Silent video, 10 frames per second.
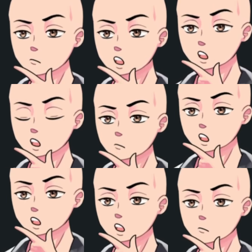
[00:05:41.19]
Vice
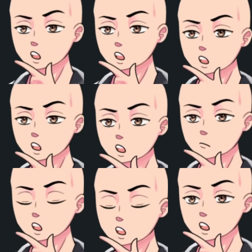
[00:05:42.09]
News has
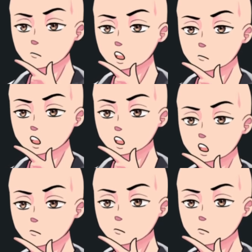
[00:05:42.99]
hypocritically supported